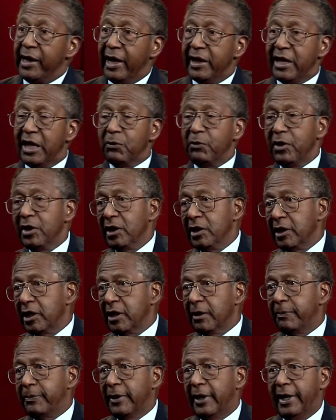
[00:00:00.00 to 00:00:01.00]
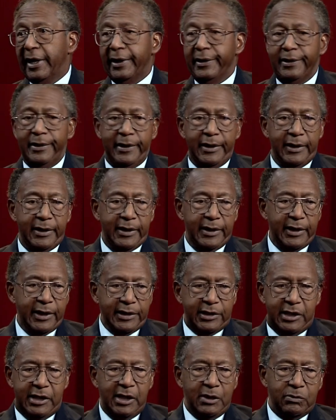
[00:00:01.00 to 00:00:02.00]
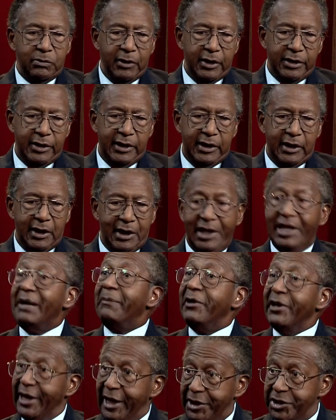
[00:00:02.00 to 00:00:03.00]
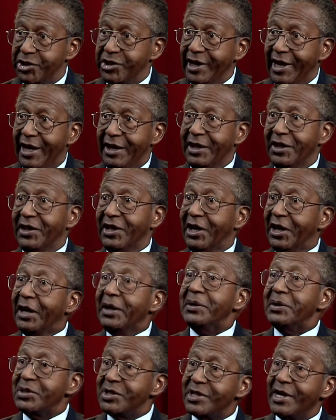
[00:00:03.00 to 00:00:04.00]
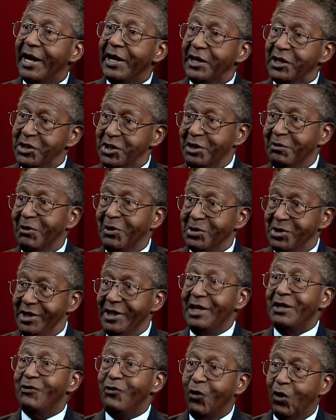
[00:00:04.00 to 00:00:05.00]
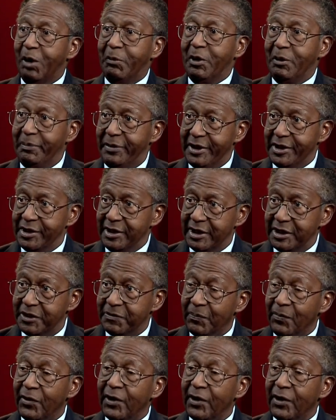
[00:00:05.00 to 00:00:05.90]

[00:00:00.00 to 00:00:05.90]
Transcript: and then we look upon a kid running a lemonade stand on the other side as the most informal business,